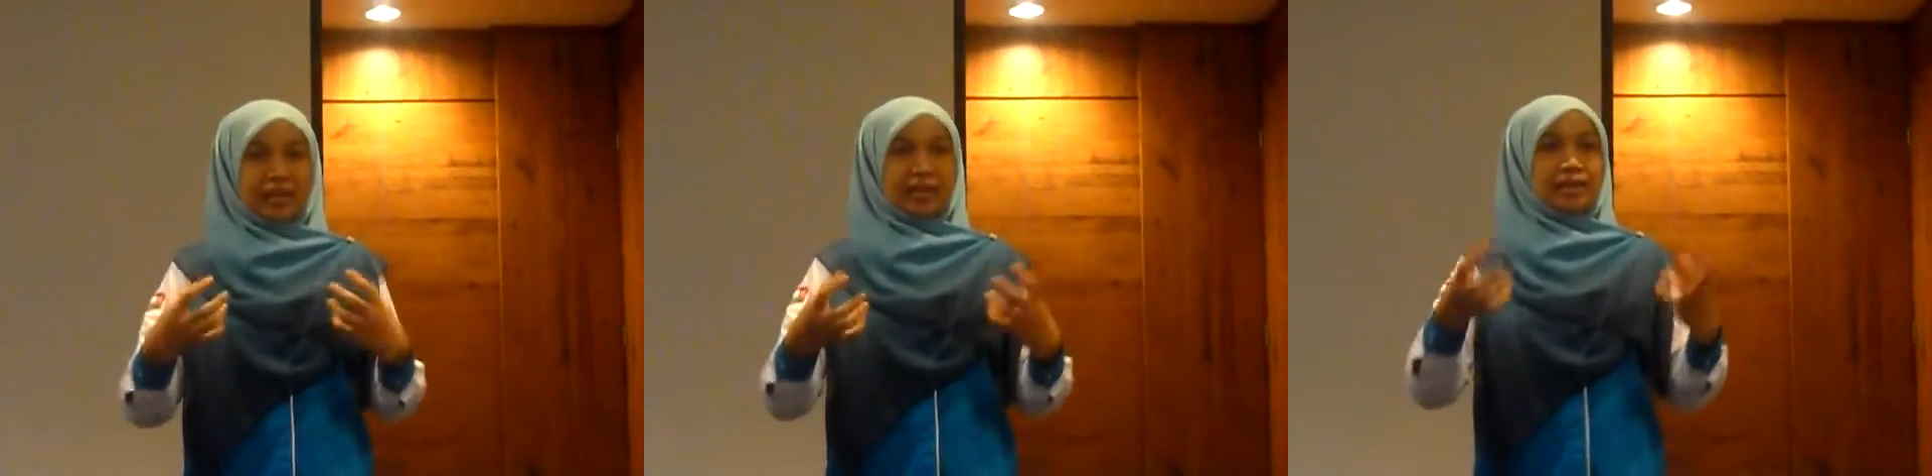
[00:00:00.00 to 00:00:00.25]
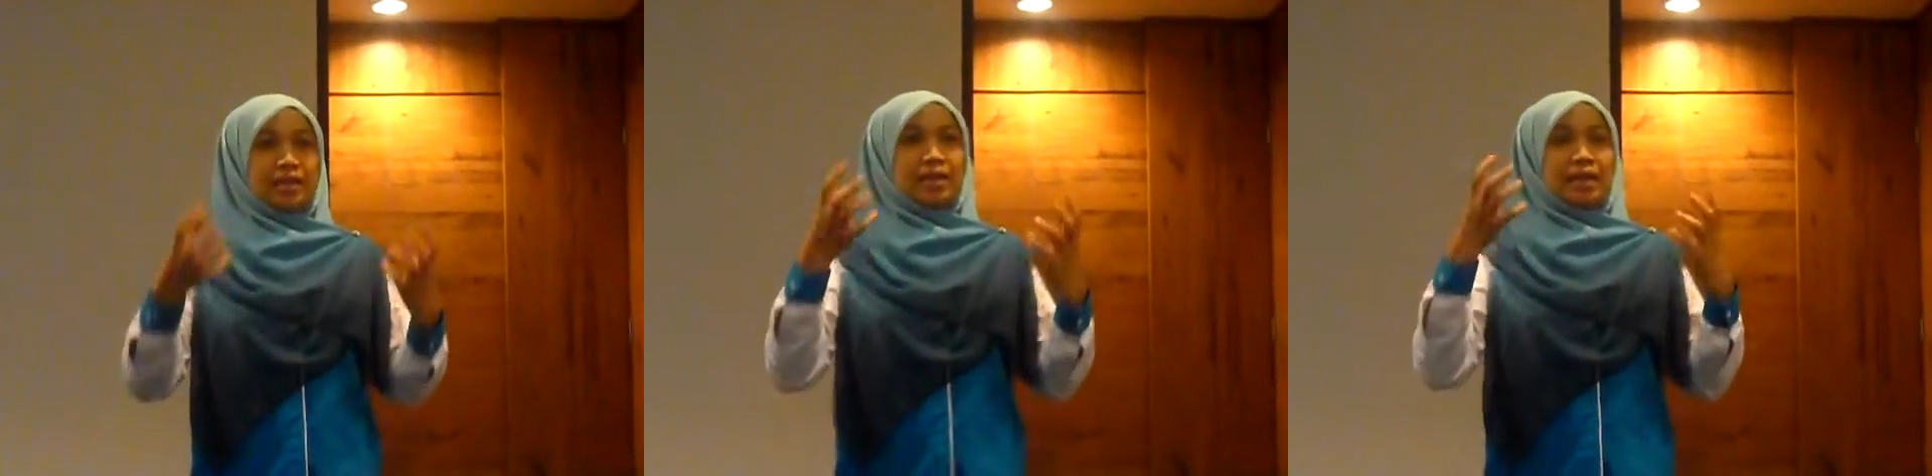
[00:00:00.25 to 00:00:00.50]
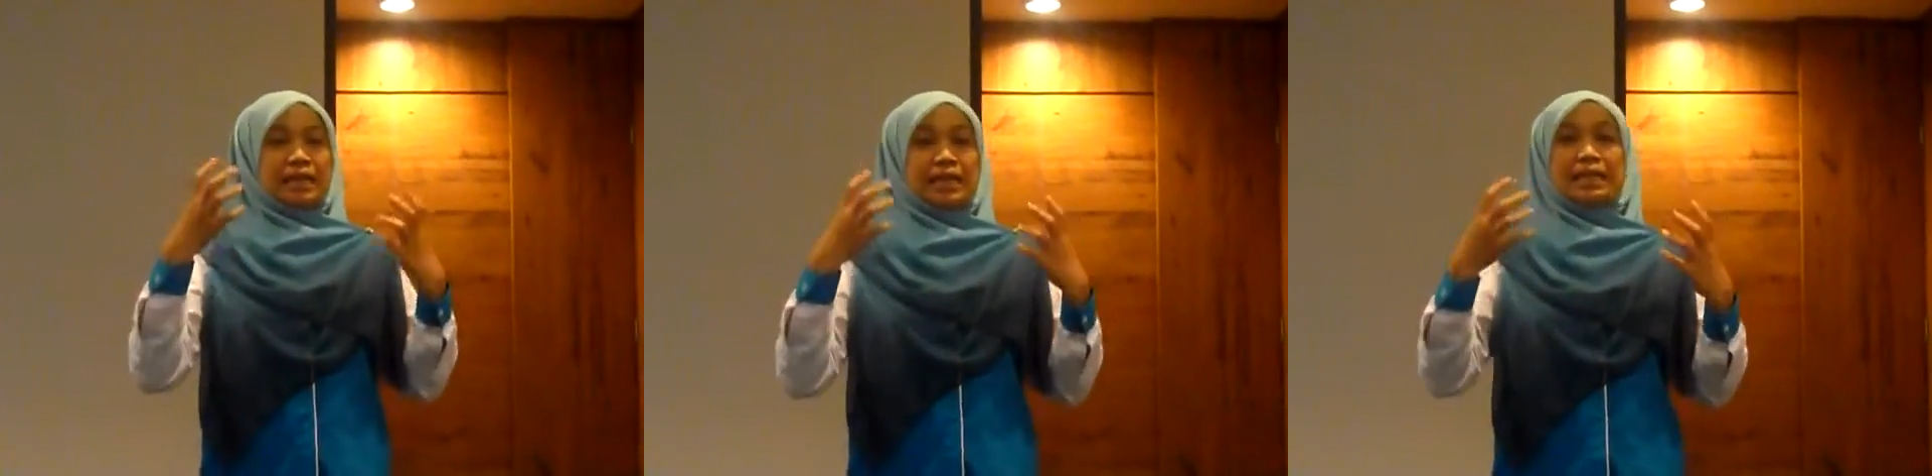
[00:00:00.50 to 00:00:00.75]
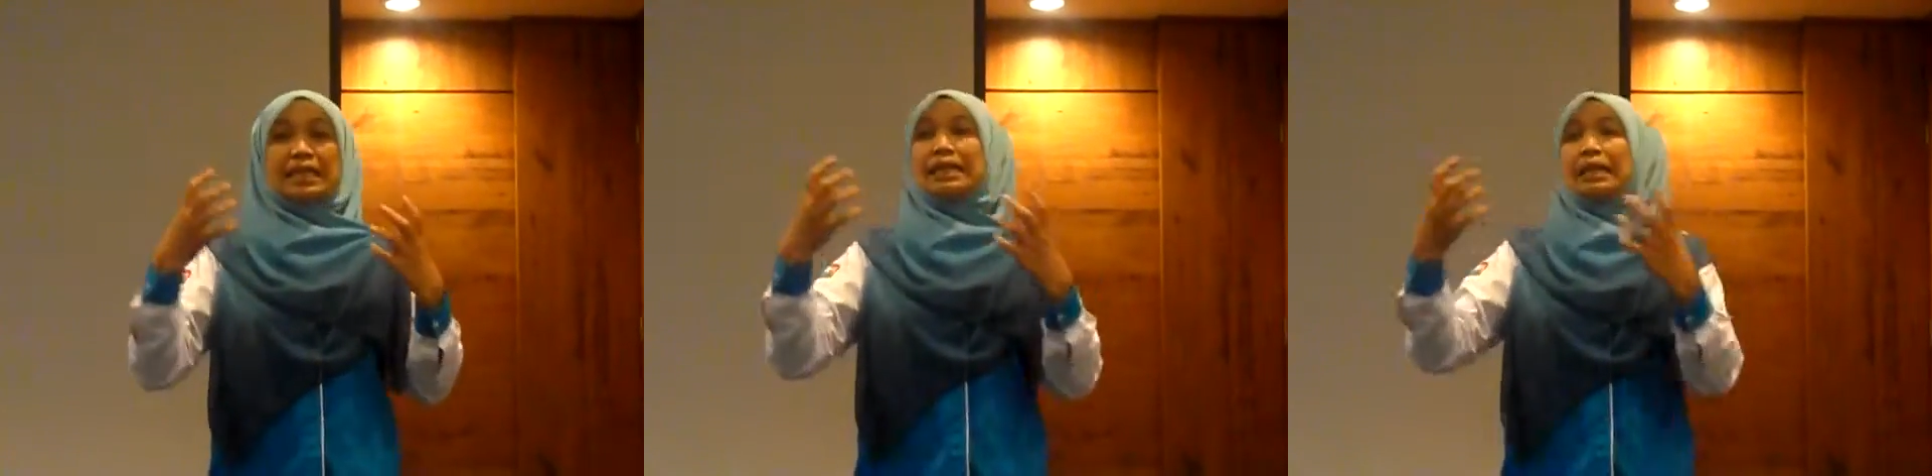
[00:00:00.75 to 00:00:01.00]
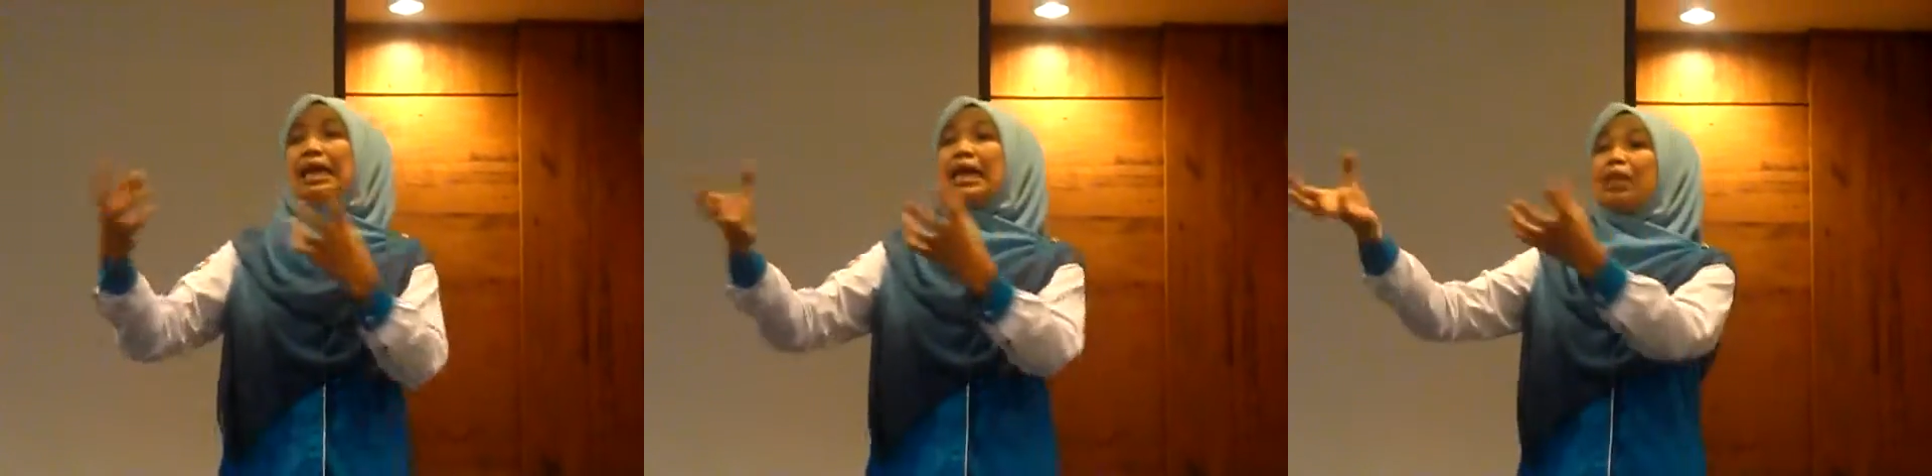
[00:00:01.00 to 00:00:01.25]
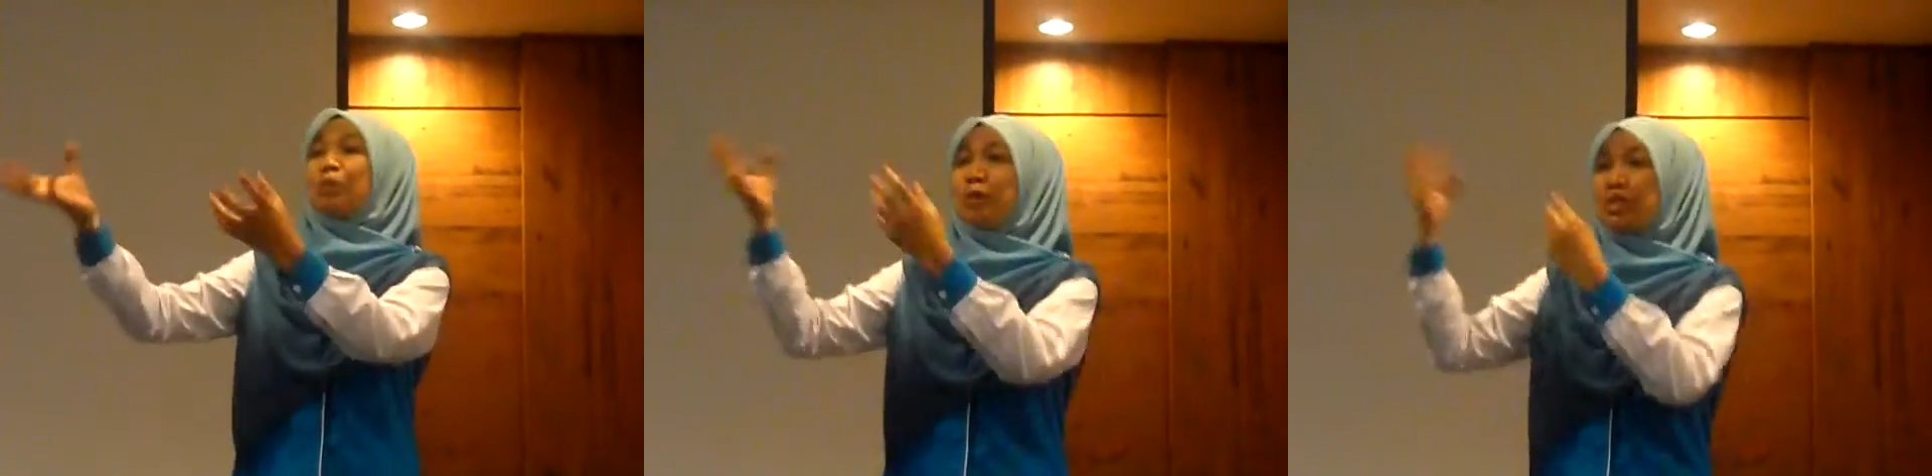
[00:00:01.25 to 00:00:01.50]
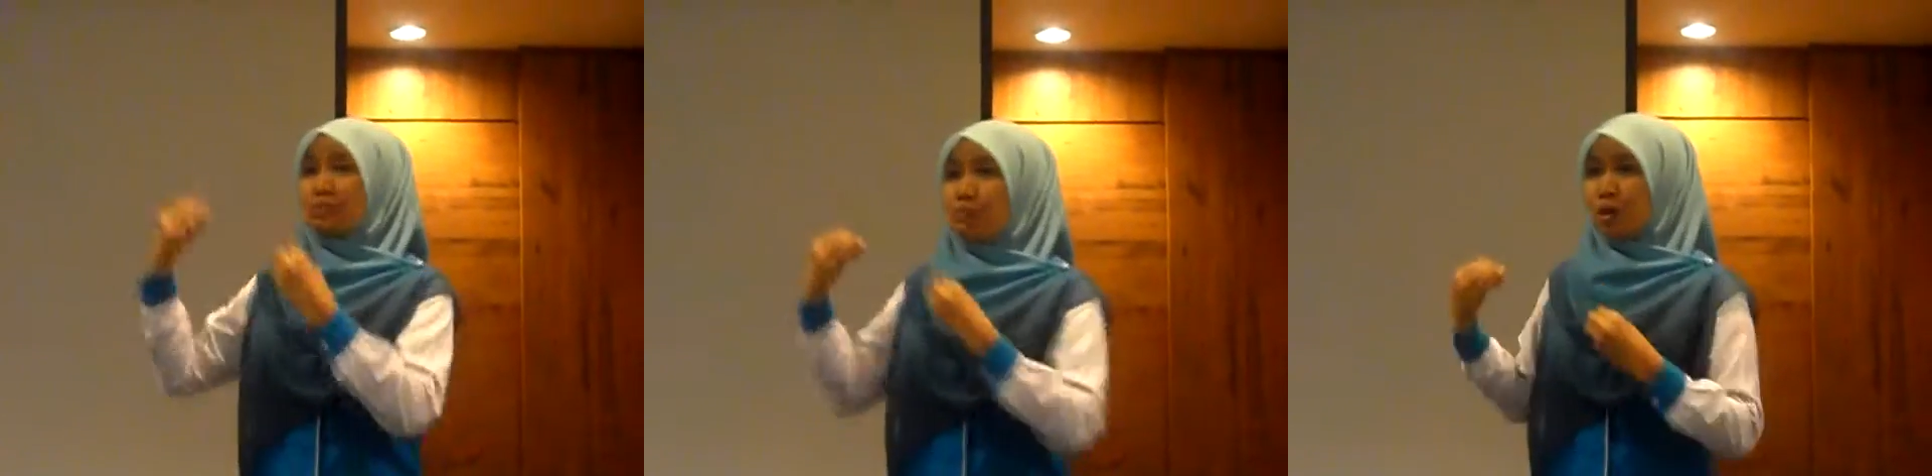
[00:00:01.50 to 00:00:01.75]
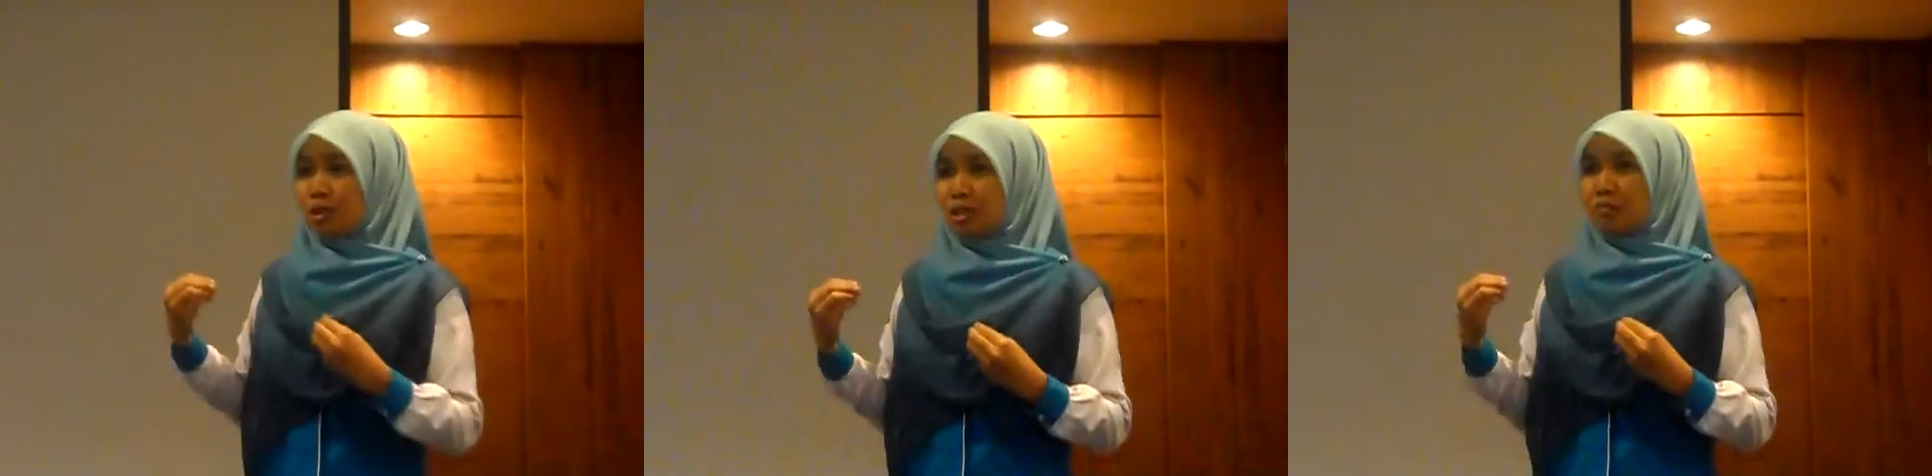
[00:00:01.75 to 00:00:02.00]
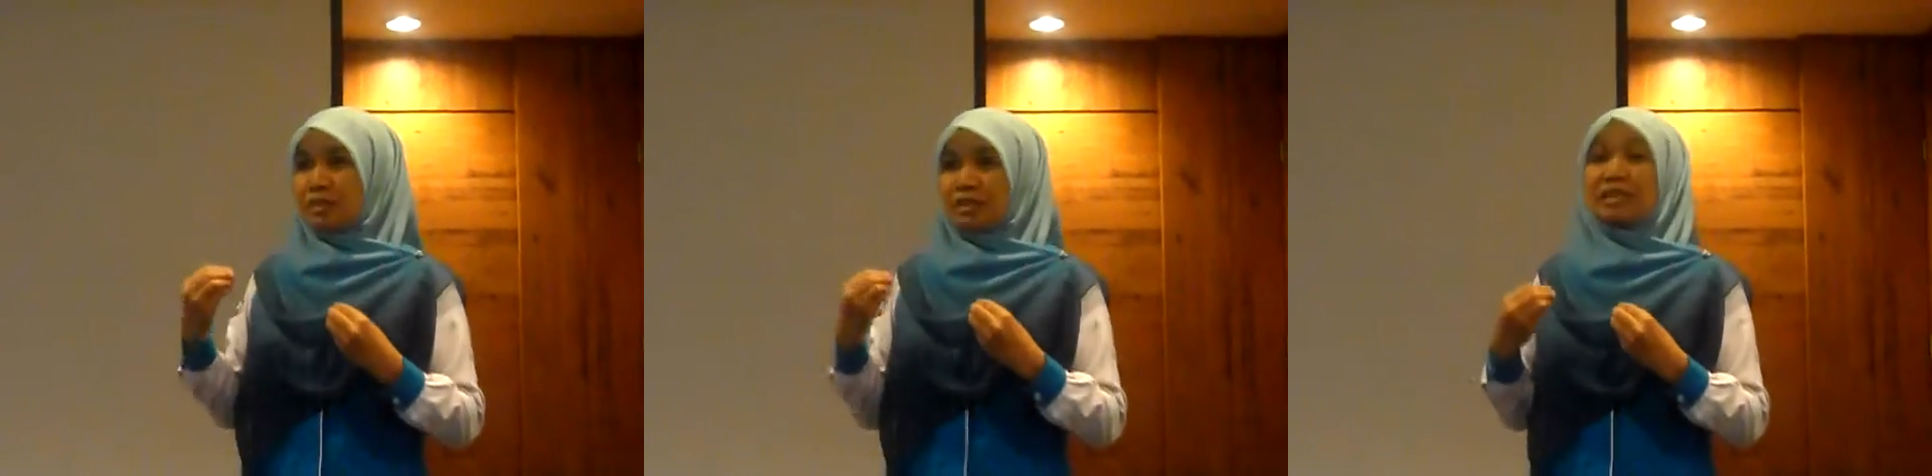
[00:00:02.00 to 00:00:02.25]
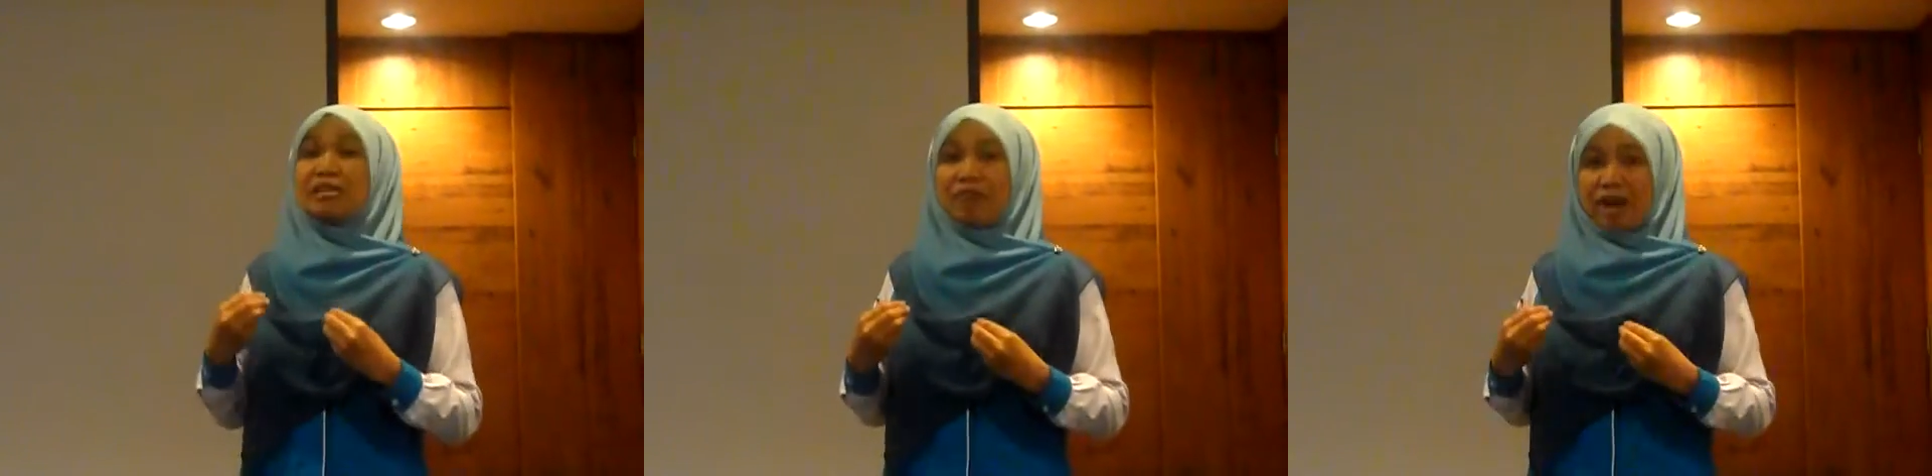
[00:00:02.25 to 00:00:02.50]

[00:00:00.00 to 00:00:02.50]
and he declare to his boss, Mr.